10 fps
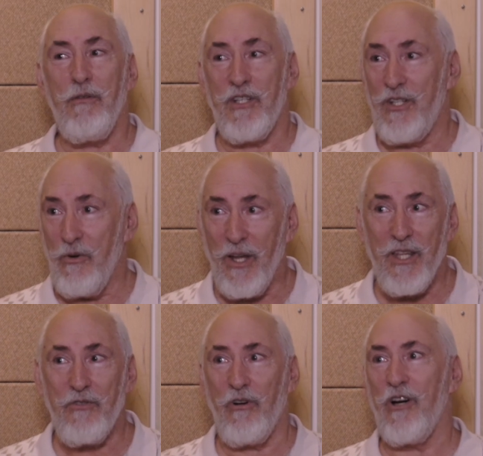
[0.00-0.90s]
been doing
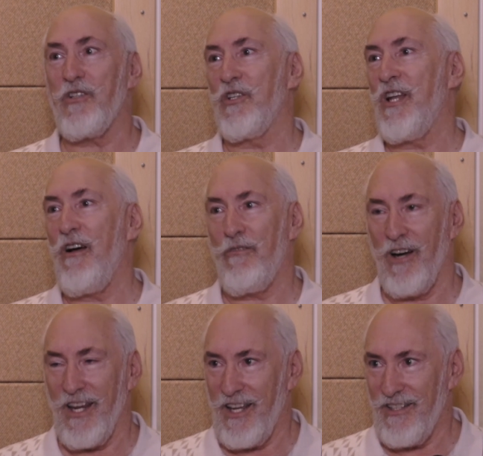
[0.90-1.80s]
this rehearsals now for
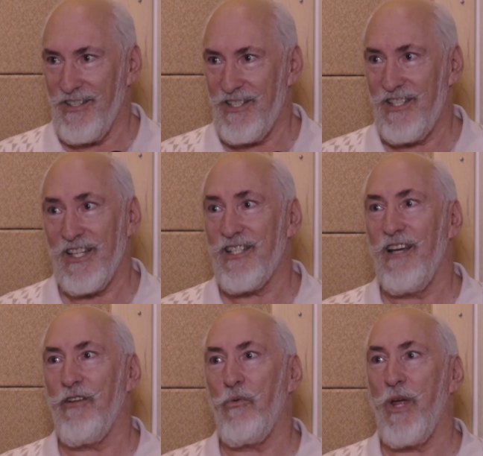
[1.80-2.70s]

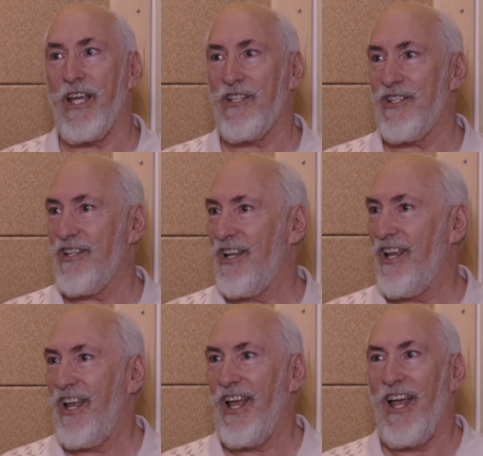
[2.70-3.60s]
6-7 weeks,
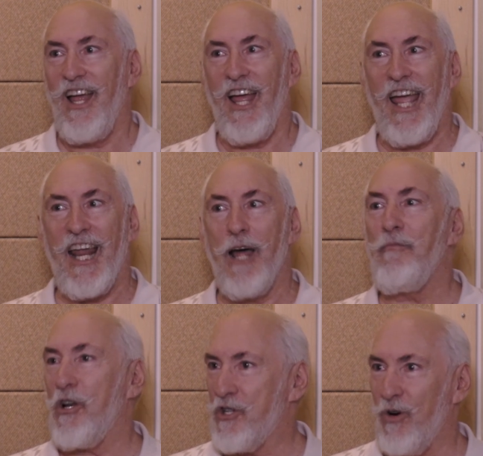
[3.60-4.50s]
and I'm
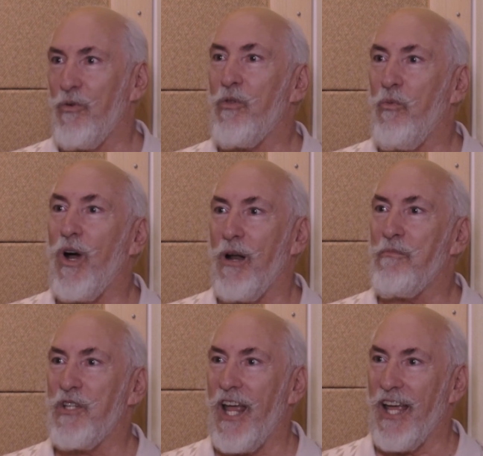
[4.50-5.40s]
not sure with what
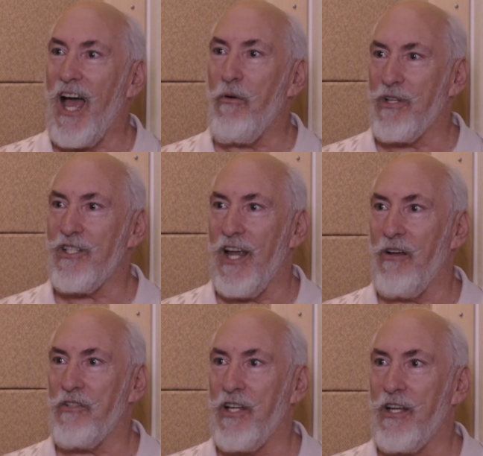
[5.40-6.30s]
I'm saying, how it
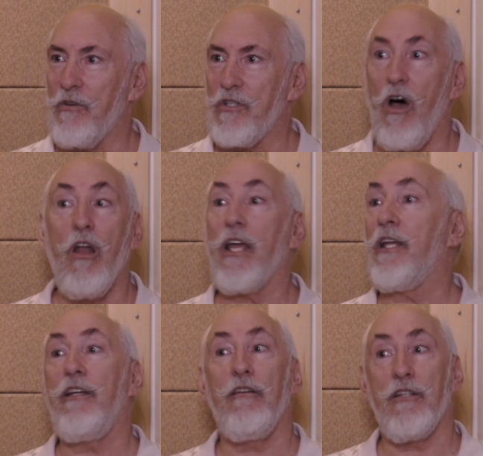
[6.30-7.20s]
sounds. And he goes, all I
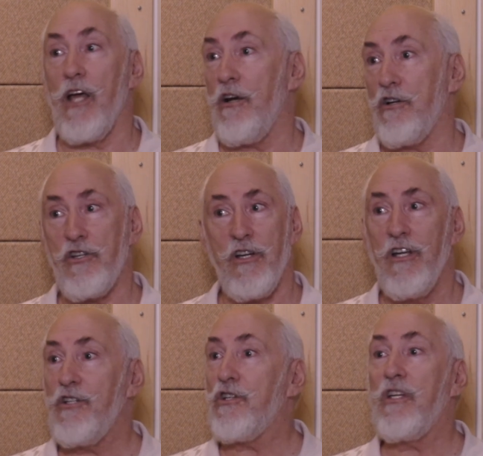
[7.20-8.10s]
can hear is Irish.
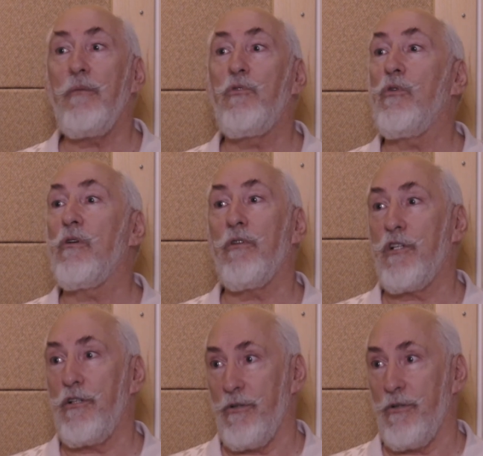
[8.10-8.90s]
Just keep doing what you're